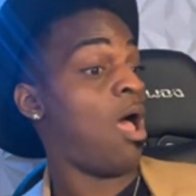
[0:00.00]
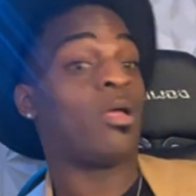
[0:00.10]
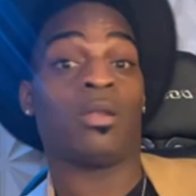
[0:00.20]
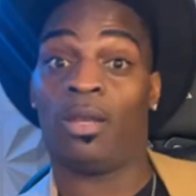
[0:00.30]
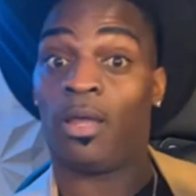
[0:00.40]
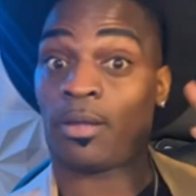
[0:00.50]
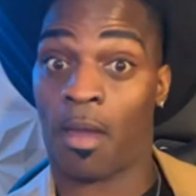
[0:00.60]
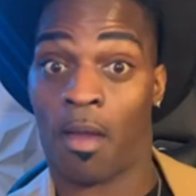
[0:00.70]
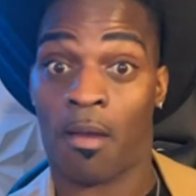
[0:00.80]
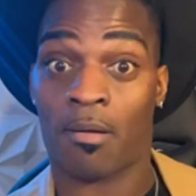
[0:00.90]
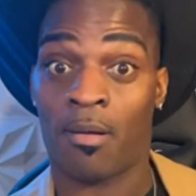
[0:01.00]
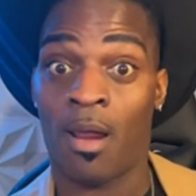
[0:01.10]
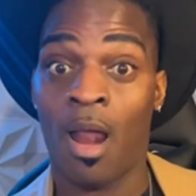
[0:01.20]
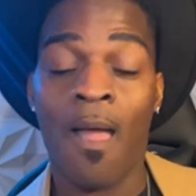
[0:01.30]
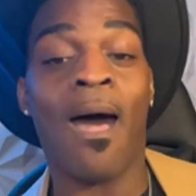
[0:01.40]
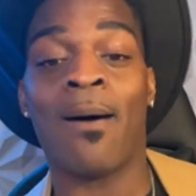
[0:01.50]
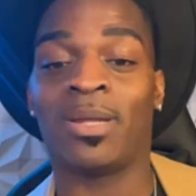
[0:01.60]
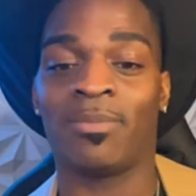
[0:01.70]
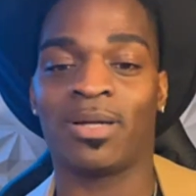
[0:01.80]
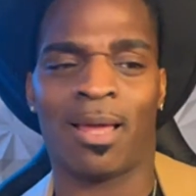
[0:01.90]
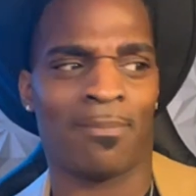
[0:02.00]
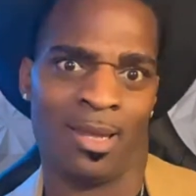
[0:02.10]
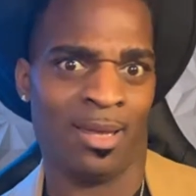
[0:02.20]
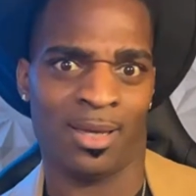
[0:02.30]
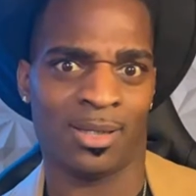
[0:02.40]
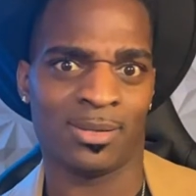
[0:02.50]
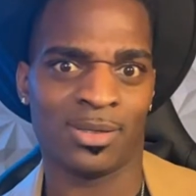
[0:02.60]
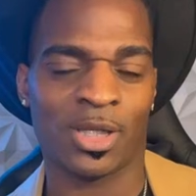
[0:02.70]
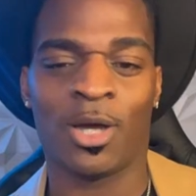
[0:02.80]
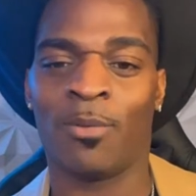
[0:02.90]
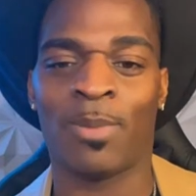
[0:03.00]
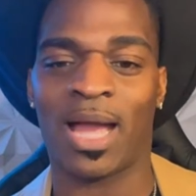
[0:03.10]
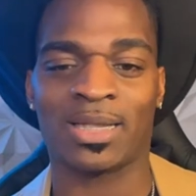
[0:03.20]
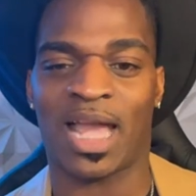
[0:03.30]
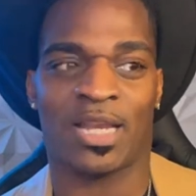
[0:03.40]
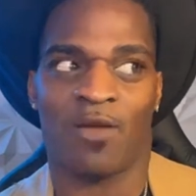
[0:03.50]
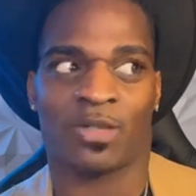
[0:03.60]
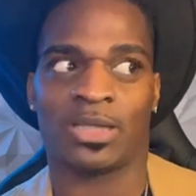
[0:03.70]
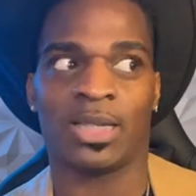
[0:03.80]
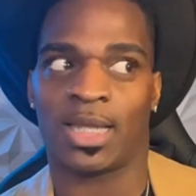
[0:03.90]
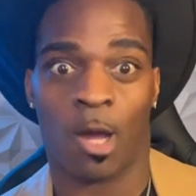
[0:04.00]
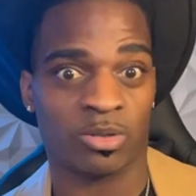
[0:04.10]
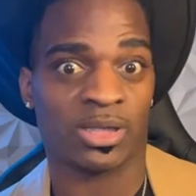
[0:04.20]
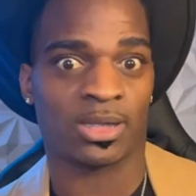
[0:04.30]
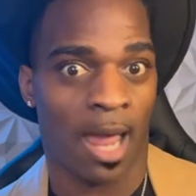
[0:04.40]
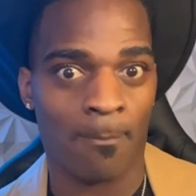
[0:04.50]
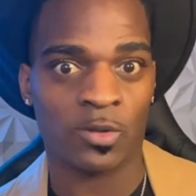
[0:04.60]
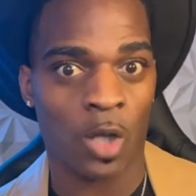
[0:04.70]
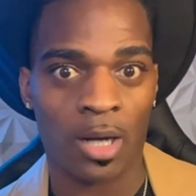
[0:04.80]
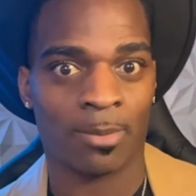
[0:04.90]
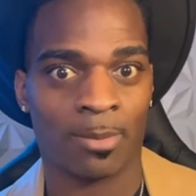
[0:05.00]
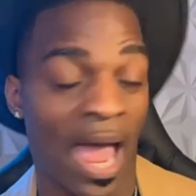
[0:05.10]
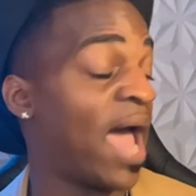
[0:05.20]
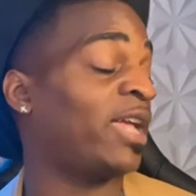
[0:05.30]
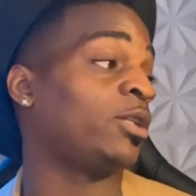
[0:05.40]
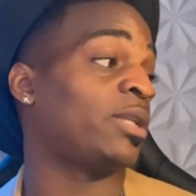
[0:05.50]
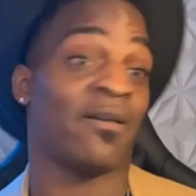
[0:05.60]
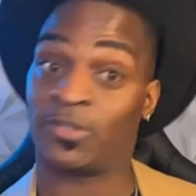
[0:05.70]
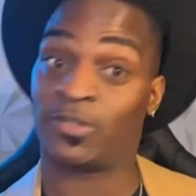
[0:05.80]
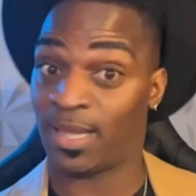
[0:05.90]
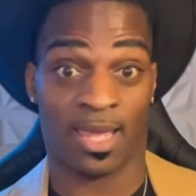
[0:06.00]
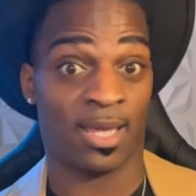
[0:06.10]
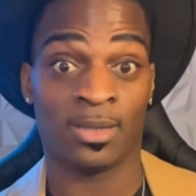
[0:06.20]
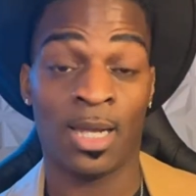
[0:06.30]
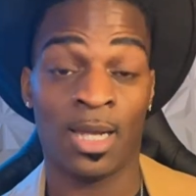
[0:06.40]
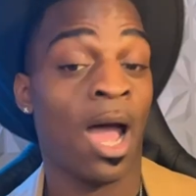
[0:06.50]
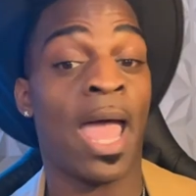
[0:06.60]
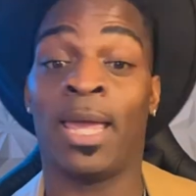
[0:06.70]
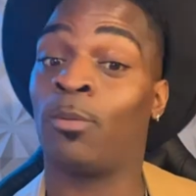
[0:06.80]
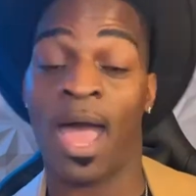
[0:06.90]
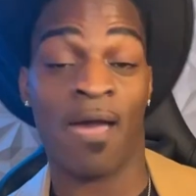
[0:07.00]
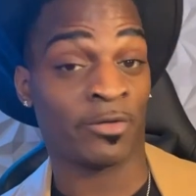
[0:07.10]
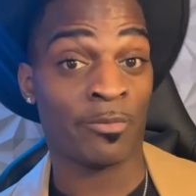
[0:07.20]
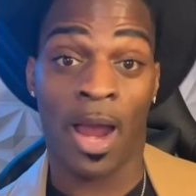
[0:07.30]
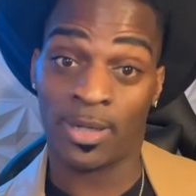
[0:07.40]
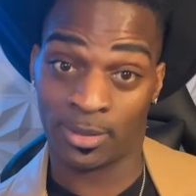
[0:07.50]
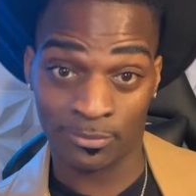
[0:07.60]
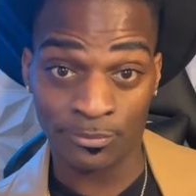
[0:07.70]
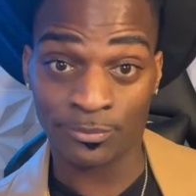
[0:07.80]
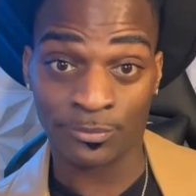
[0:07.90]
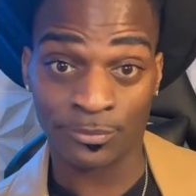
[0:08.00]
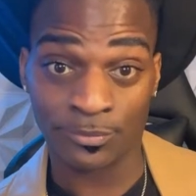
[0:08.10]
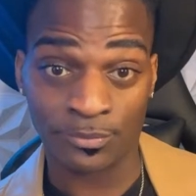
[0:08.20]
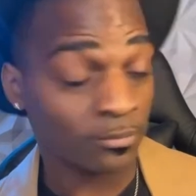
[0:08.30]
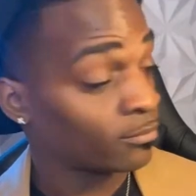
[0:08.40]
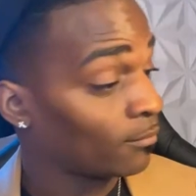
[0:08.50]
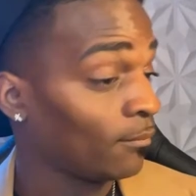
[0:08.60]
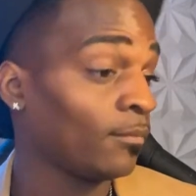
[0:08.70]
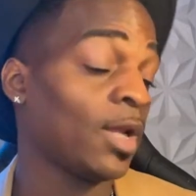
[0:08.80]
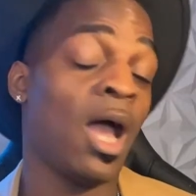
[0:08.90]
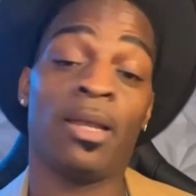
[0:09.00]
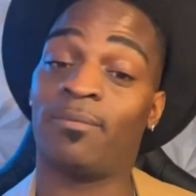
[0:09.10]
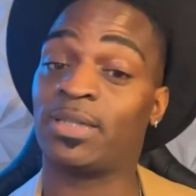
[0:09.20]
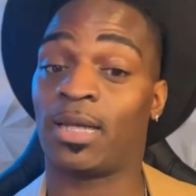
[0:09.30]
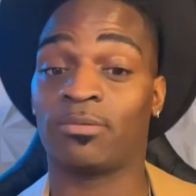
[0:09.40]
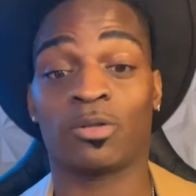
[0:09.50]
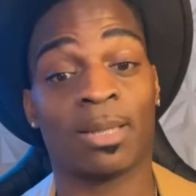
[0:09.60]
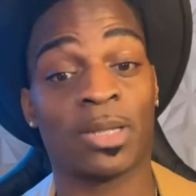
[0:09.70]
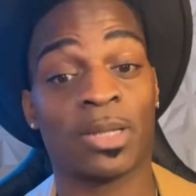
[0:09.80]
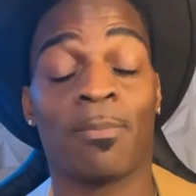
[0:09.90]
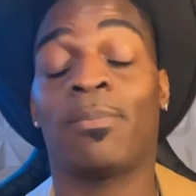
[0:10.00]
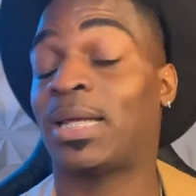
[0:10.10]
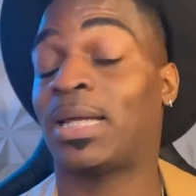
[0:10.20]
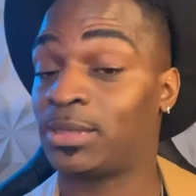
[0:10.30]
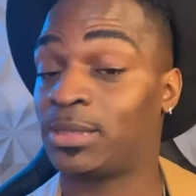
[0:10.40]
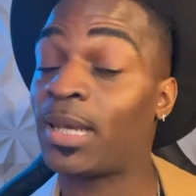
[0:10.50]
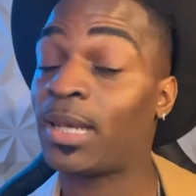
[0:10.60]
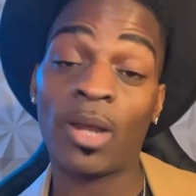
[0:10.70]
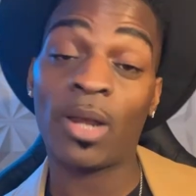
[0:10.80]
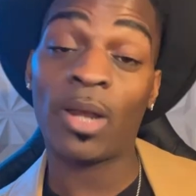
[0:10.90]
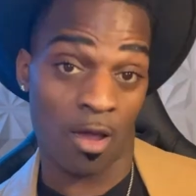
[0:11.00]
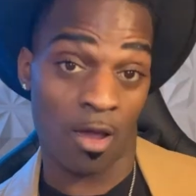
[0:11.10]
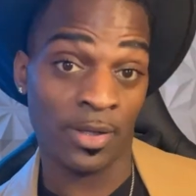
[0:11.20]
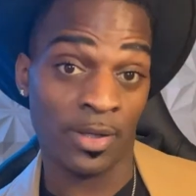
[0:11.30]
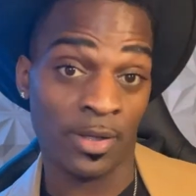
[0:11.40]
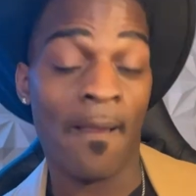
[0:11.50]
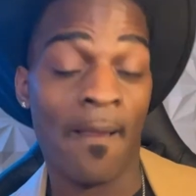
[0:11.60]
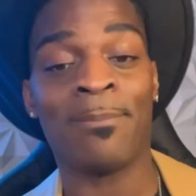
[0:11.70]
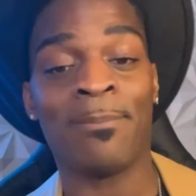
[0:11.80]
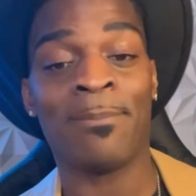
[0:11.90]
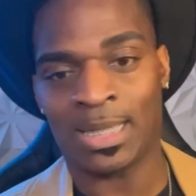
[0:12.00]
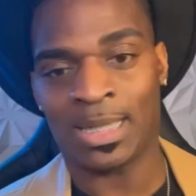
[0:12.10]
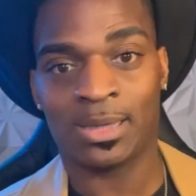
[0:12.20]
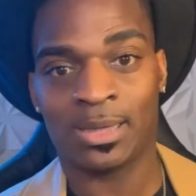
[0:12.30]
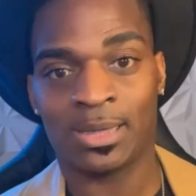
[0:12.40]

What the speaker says: Look, y'all. And I'm like, yeah. So, because I never said that I would stop talking, but I never said that, and we have it in writing. I never said I was gonna stop talking about, but I did tell them that I would lay off, and I did.